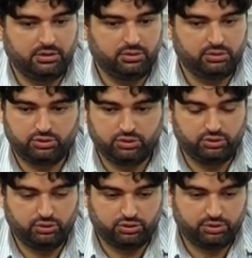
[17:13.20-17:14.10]
also
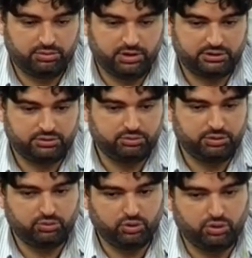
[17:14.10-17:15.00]
Europe has to be
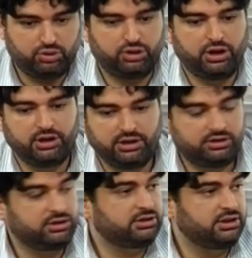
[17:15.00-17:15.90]
more
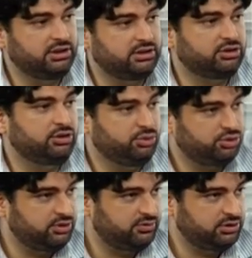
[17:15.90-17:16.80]
interested in the
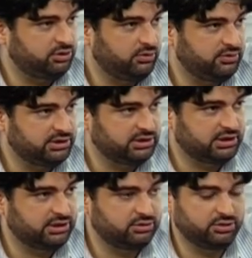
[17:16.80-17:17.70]
solution of these conflicts. It
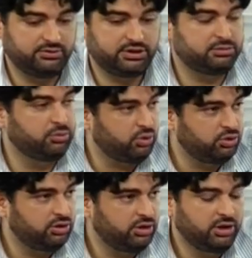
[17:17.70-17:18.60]
has to invest
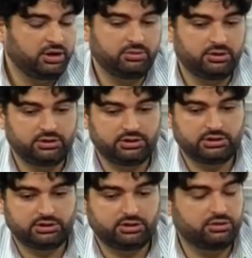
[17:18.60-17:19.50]
more, whether
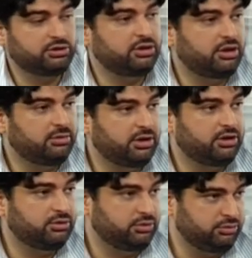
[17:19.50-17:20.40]
it's
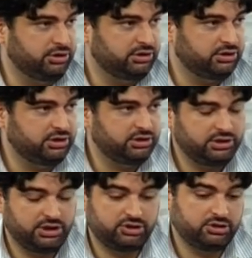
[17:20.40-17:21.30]
Nagorno-Karabakh or Armenia-Turkey
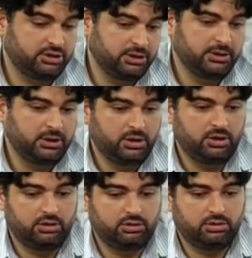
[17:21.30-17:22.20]
relations.
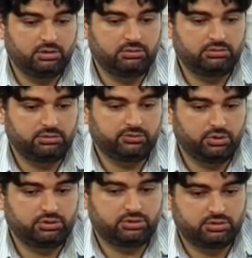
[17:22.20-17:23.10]
Of
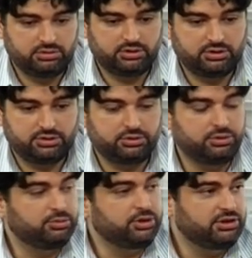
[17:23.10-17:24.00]
course, it's not
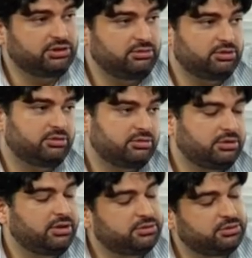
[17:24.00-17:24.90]
going to be easy, but
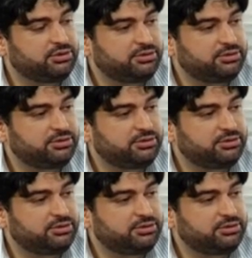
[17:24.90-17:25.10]
we have to do